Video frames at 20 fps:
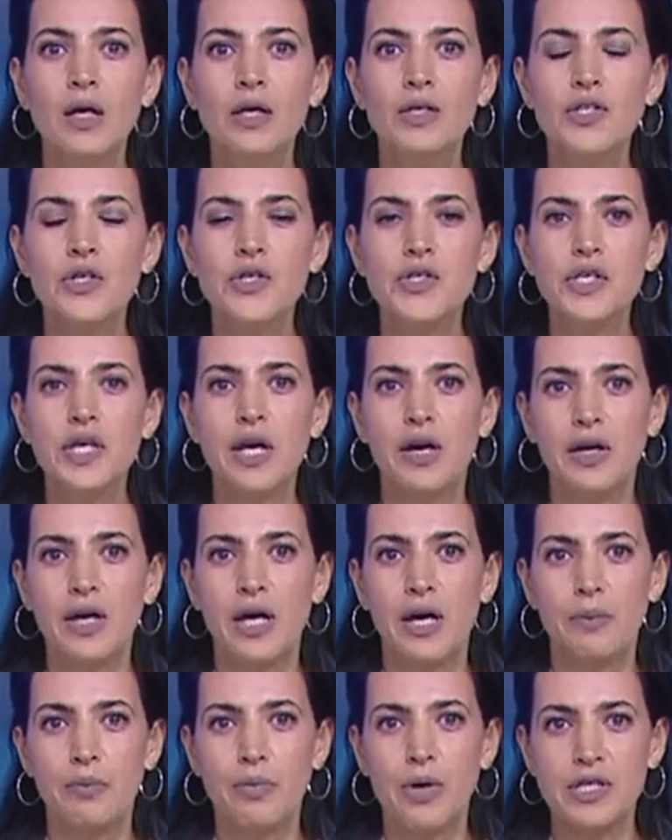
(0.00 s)
To
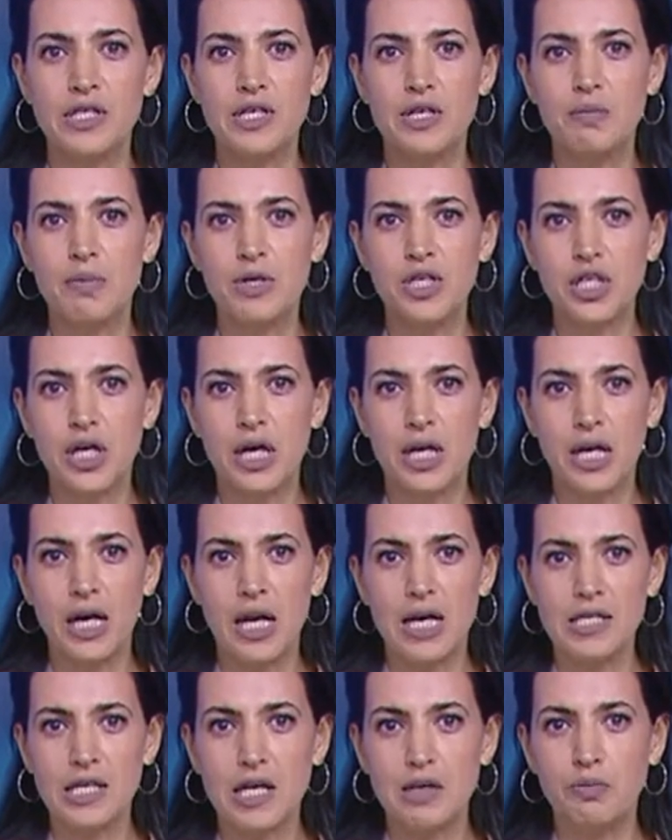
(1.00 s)
Syria, President Bashar
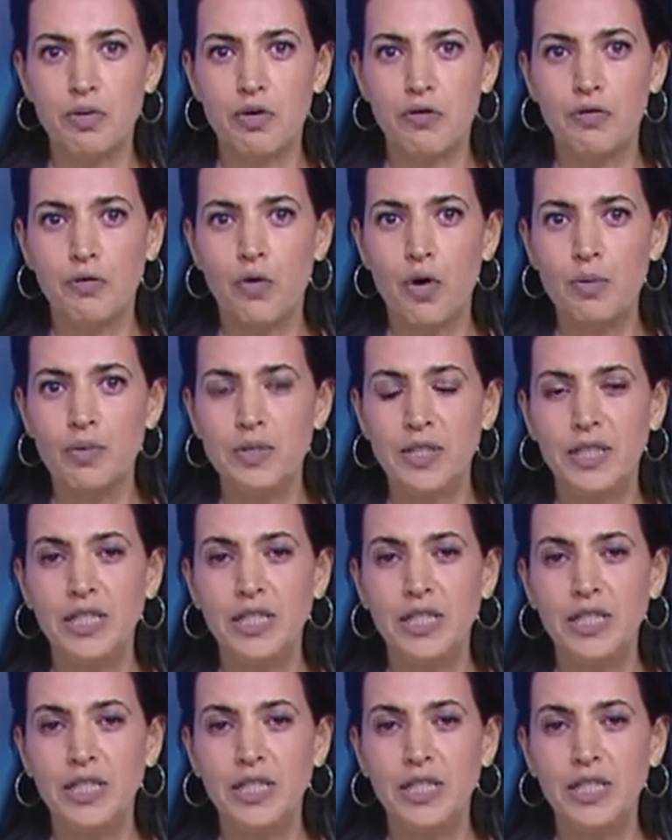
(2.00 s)
al-Assad performed